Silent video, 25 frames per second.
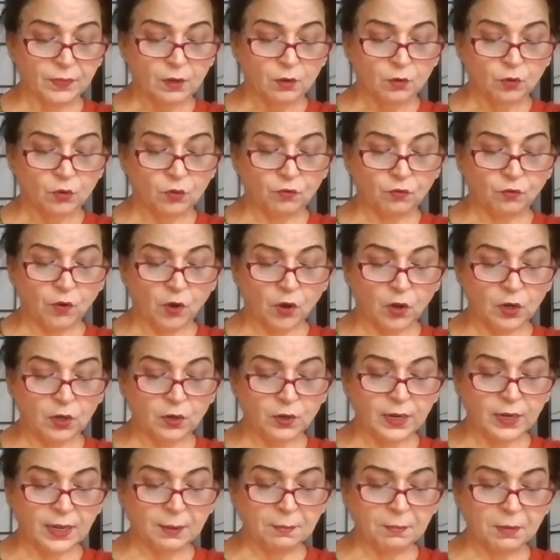who
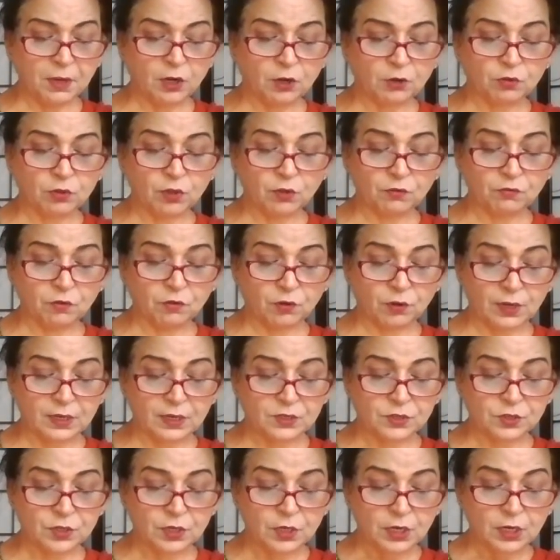followed him into the
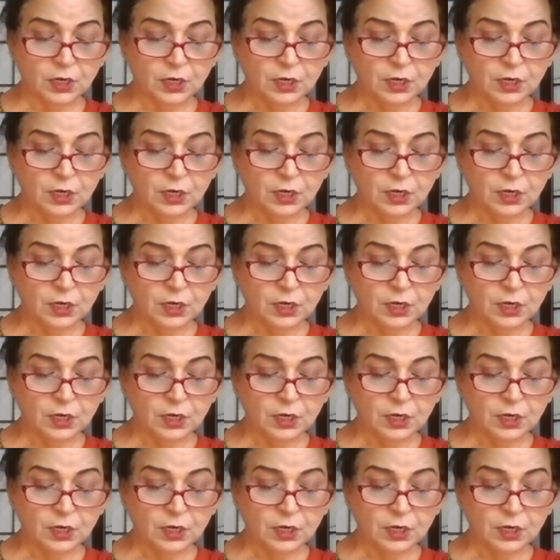forest.